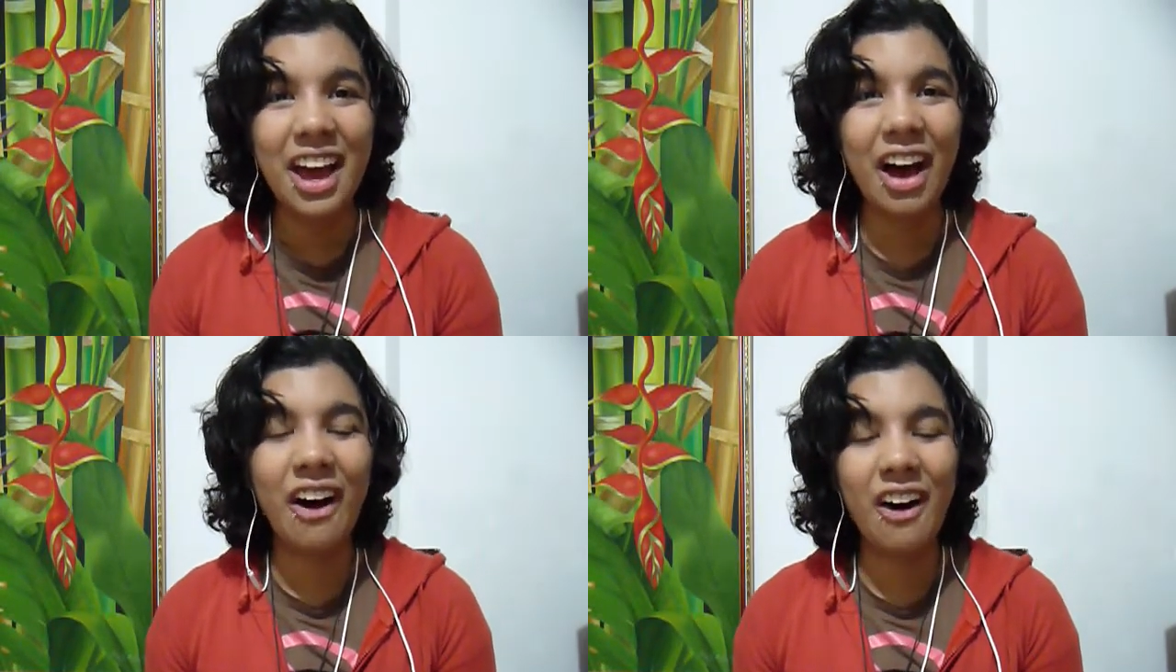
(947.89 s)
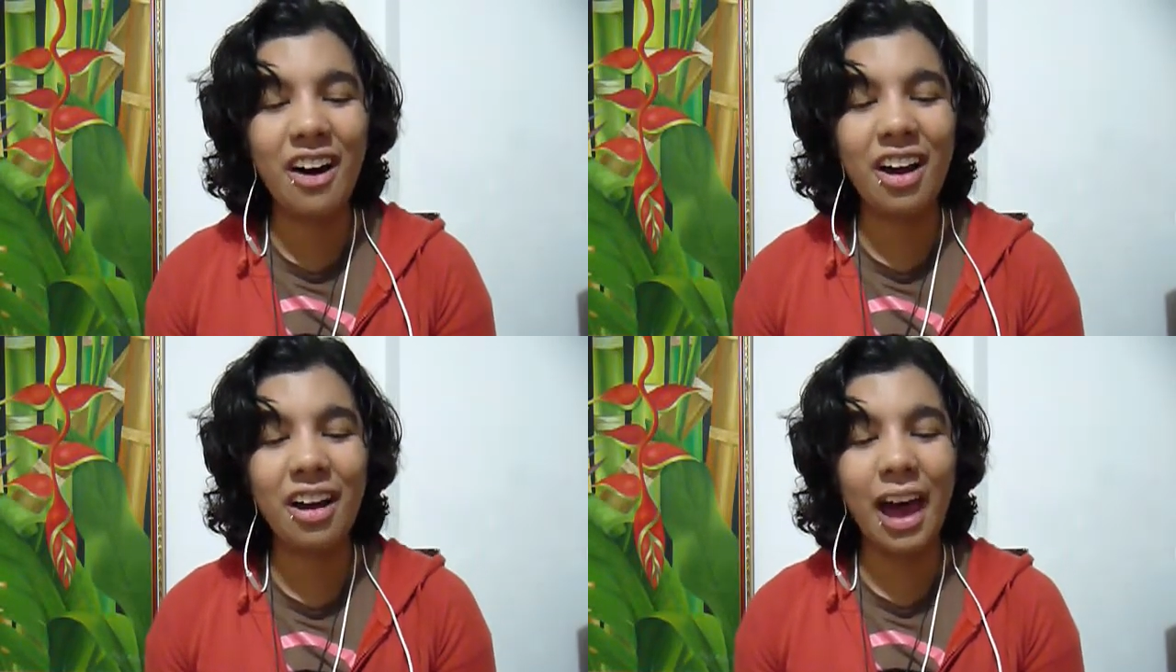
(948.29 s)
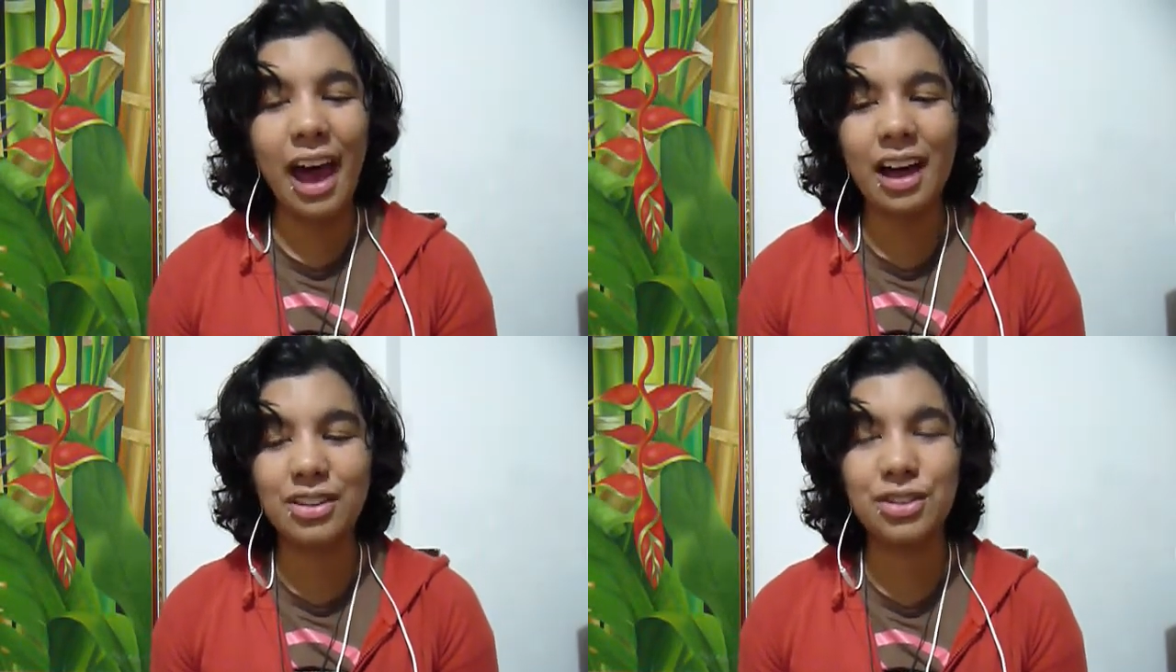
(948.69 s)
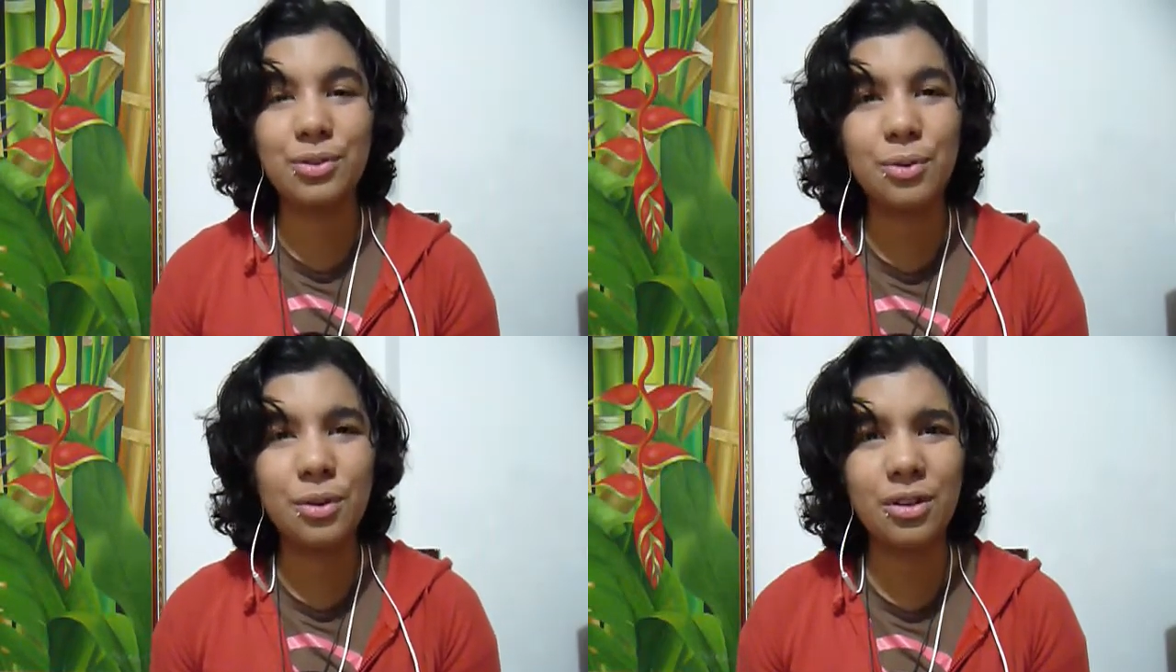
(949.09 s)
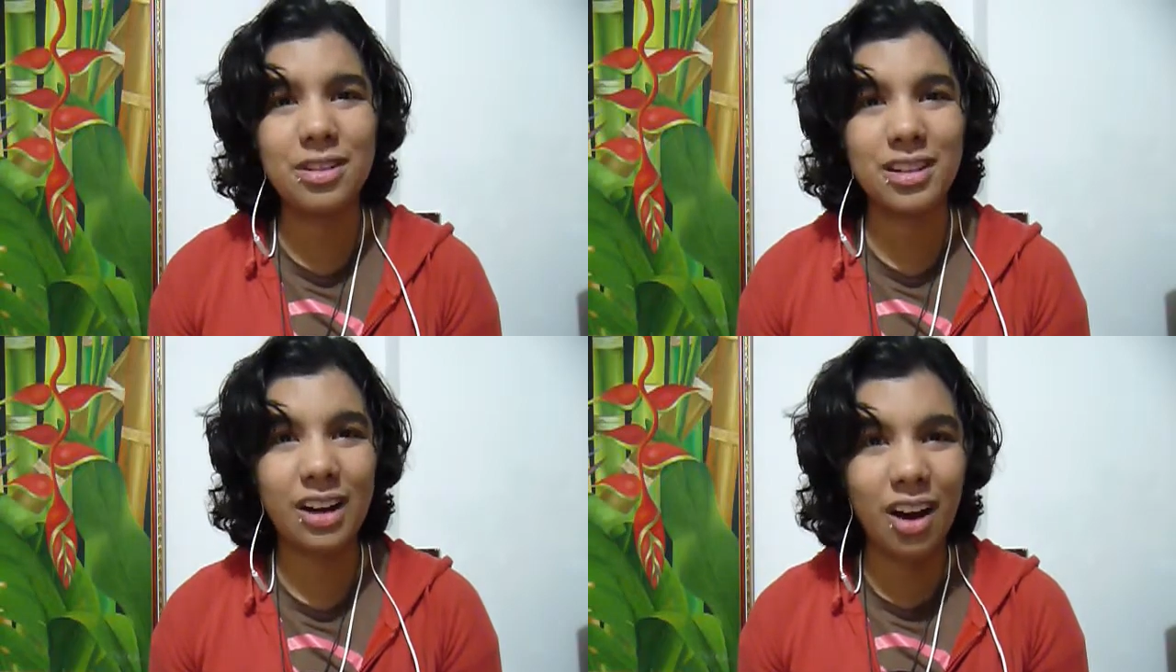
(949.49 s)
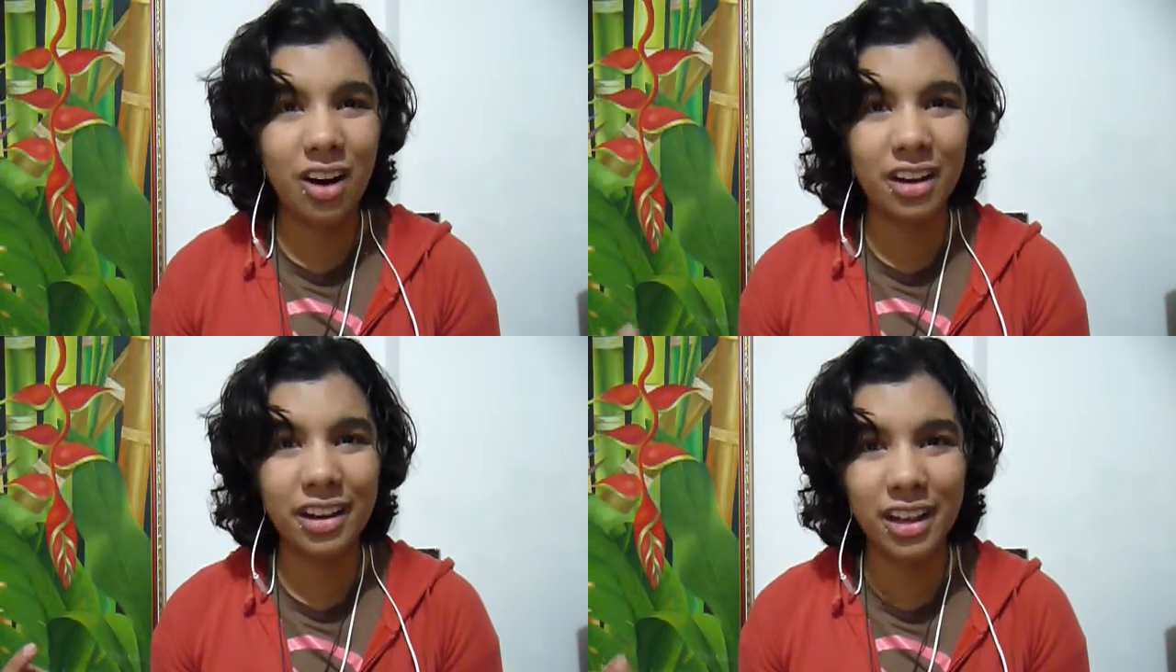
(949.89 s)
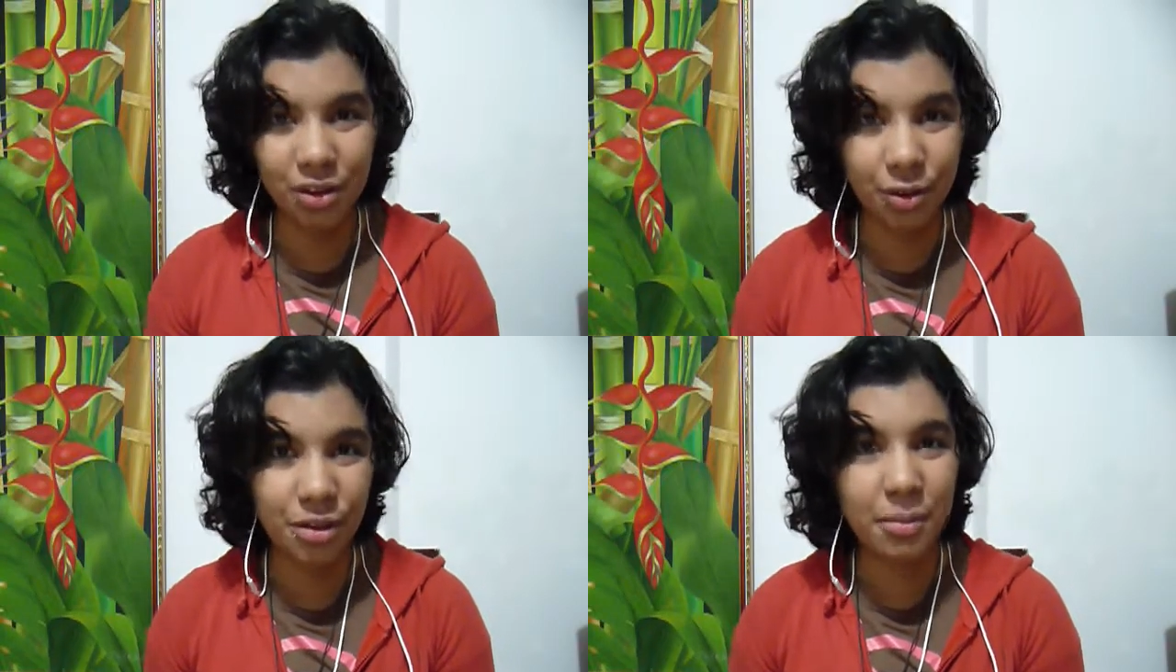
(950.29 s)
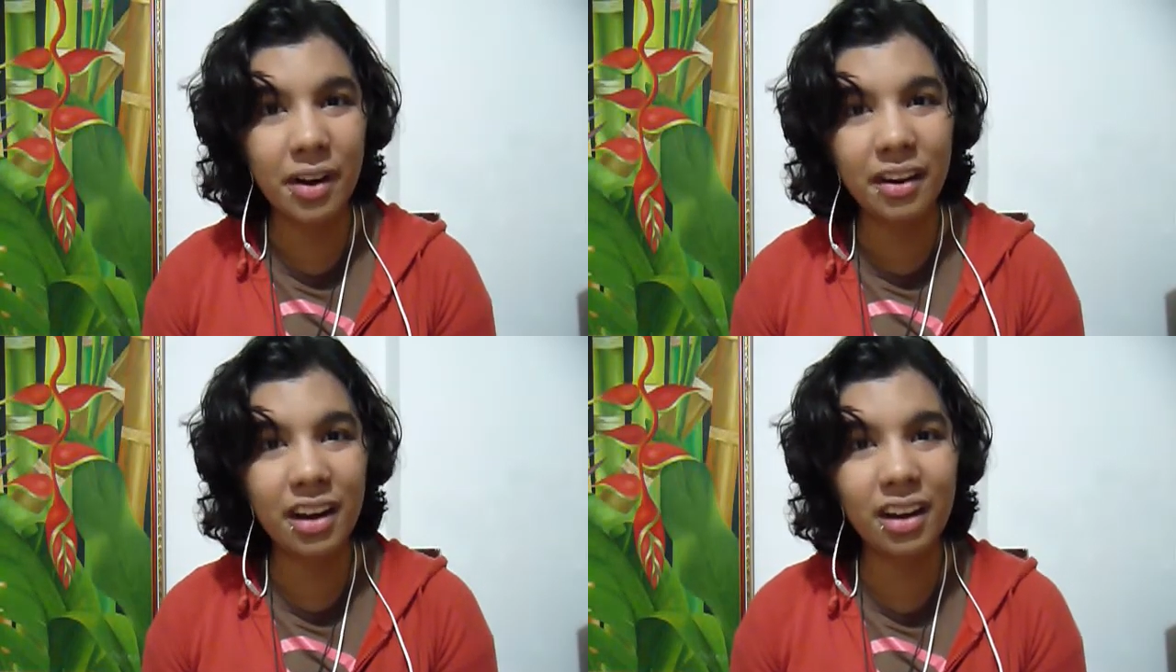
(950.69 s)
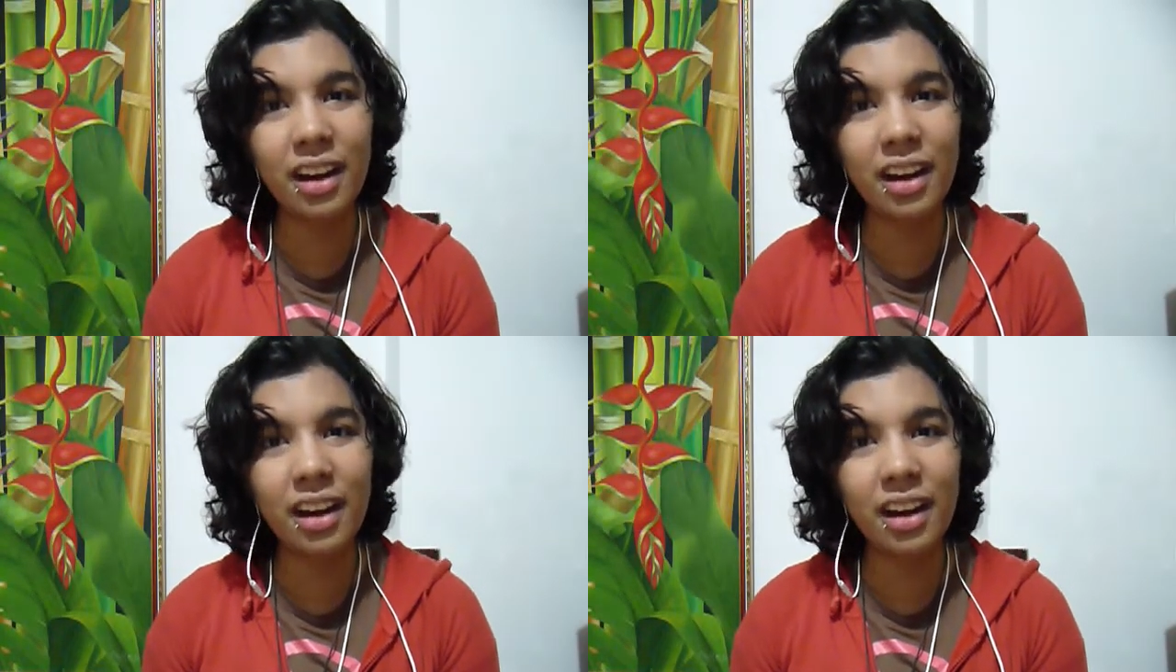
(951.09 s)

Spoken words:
on schools in North America